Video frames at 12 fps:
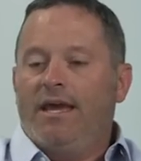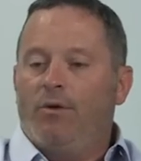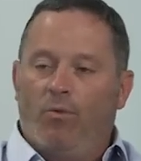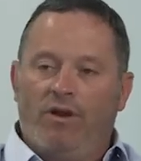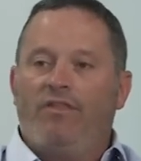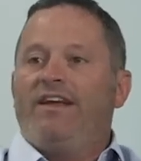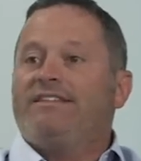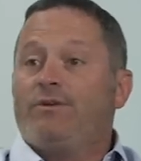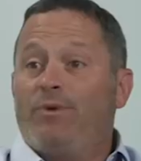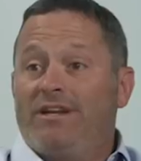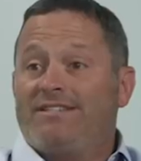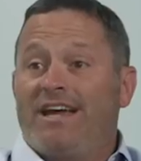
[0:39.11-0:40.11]
And one of the things that
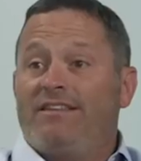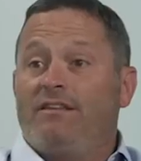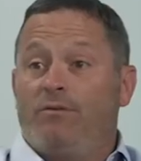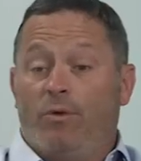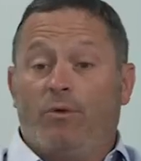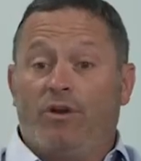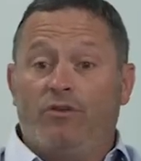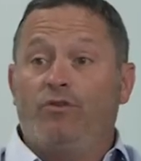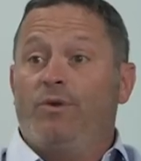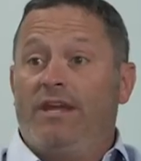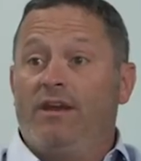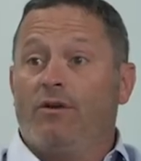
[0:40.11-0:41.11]
we decided that we were going to do
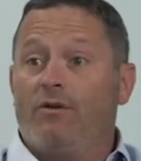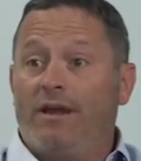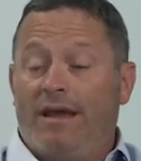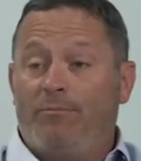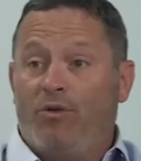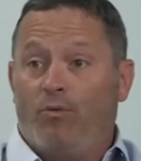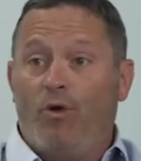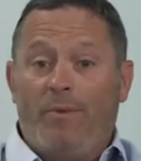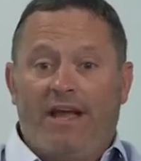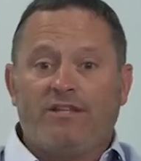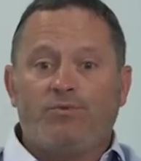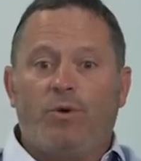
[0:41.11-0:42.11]
here at Pure
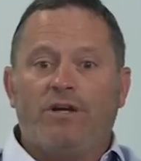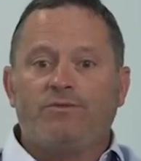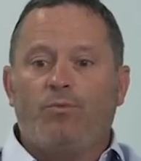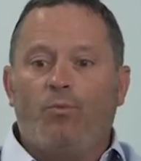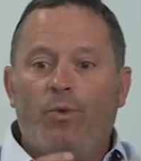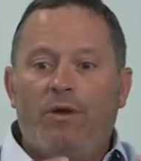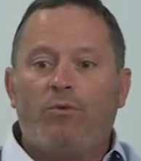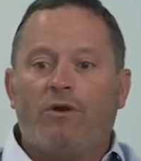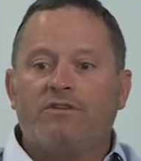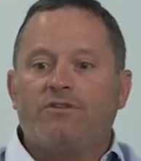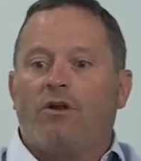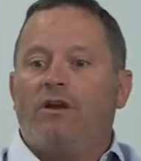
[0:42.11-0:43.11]
Romance was we were going
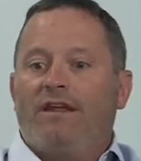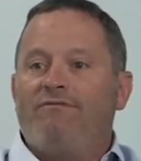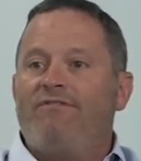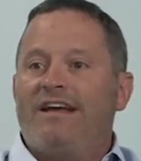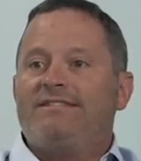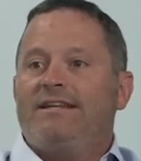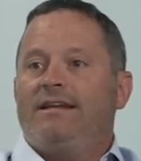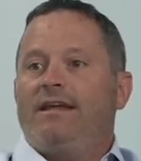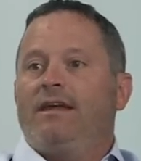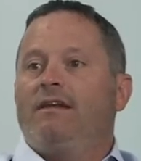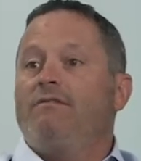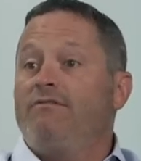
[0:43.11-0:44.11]
to start investing in